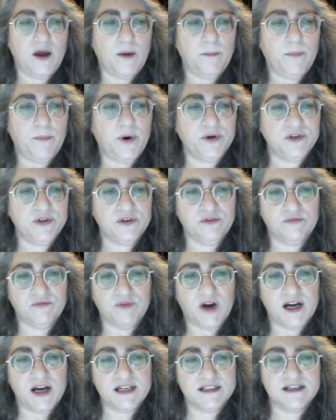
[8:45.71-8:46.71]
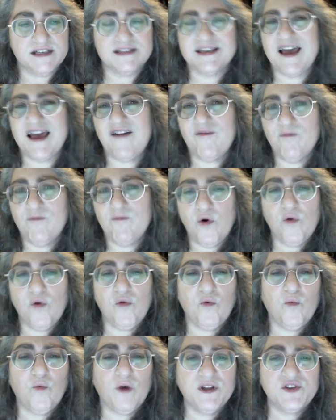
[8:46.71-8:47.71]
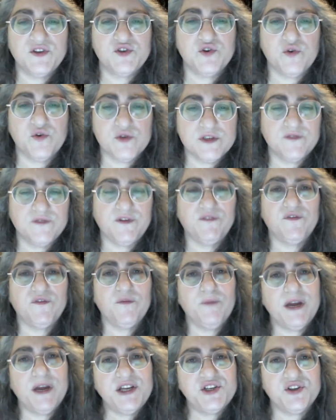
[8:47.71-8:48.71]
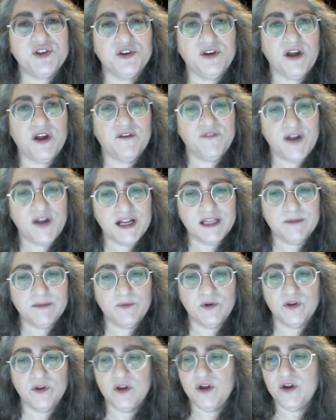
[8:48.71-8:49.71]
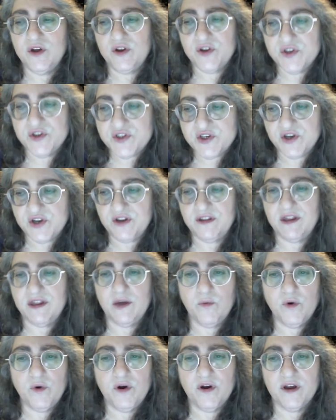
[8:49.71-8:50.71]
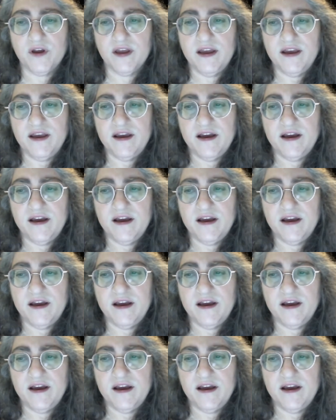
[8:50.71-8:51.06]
Modern writers have more than one source of information available concerning their work,